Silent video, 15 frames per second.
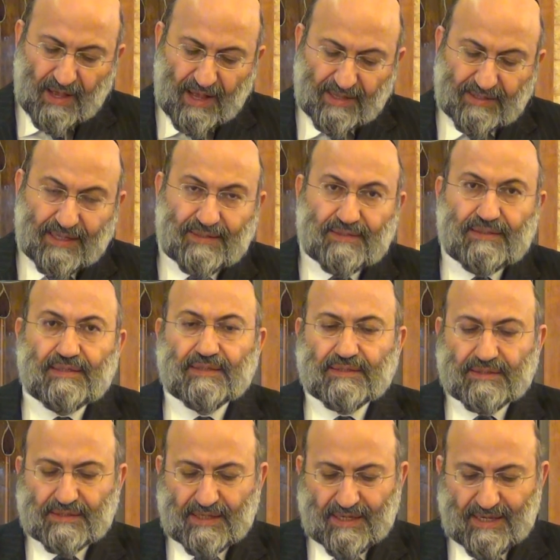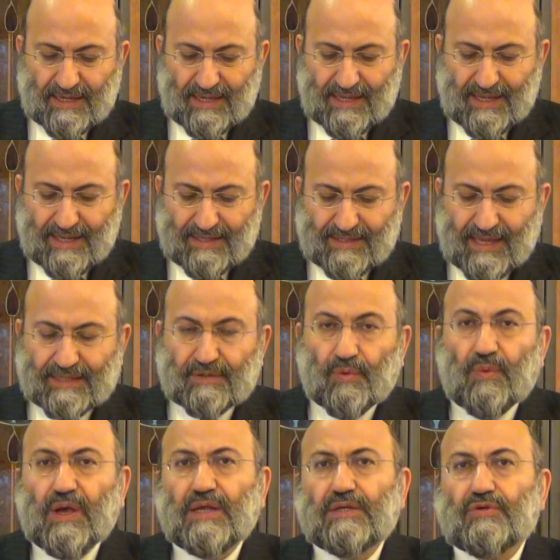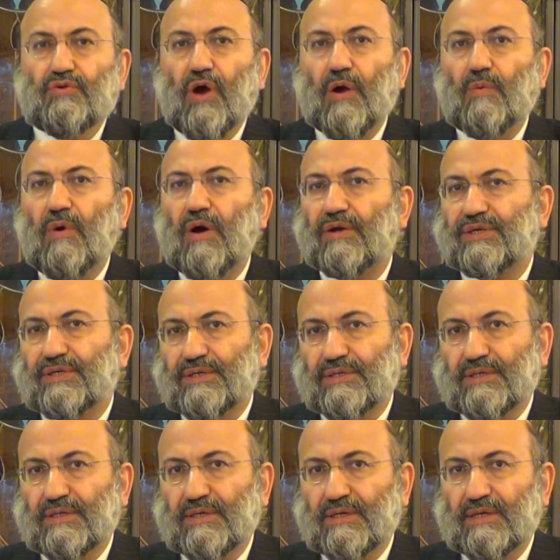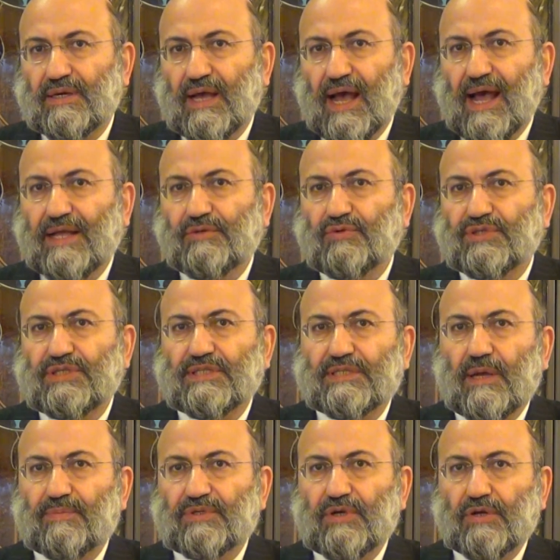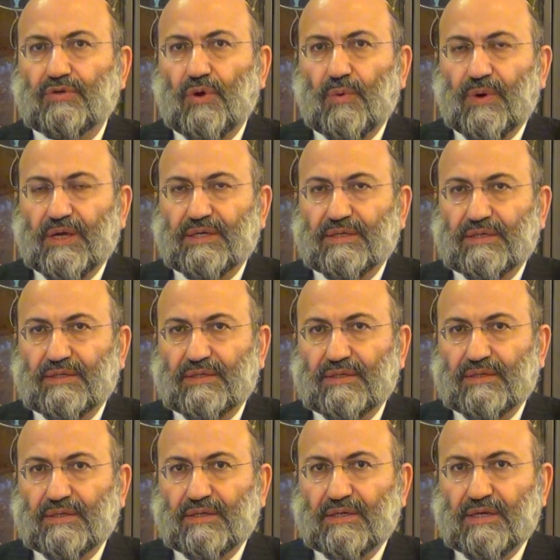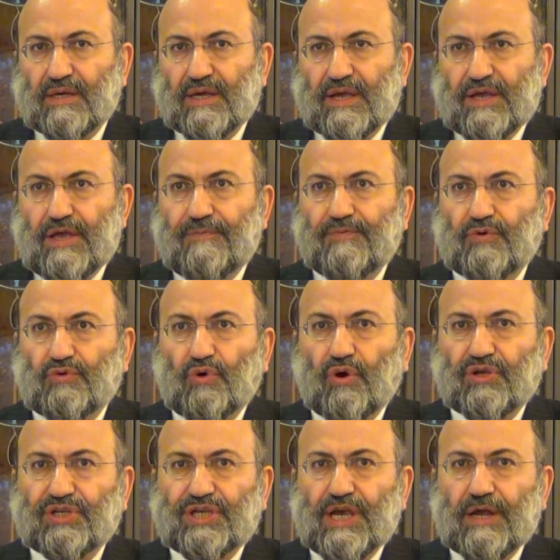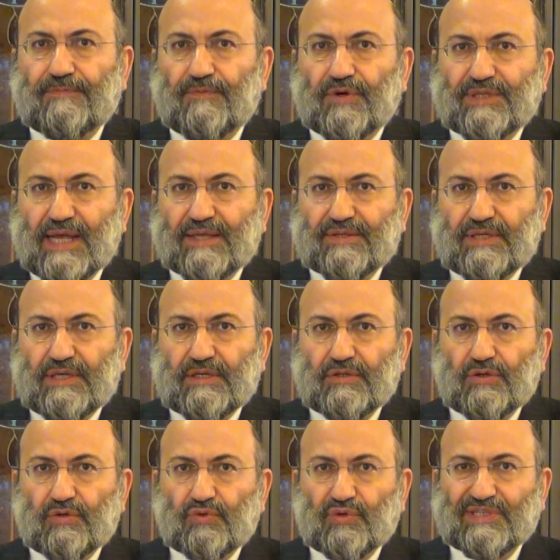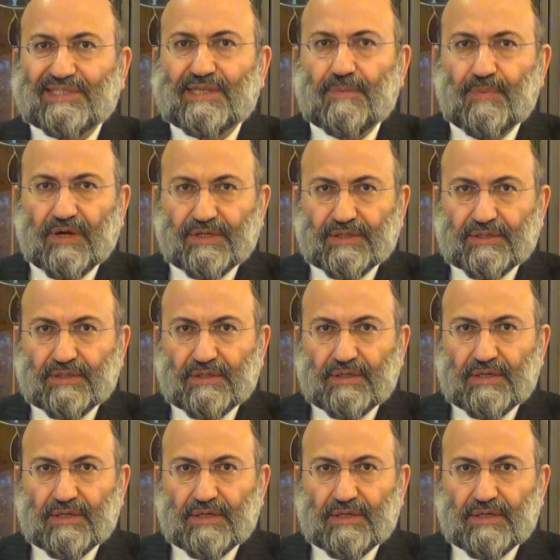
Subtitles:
And that is that when you are walking and you see something on your way, if you don't care for that thing, you step on it.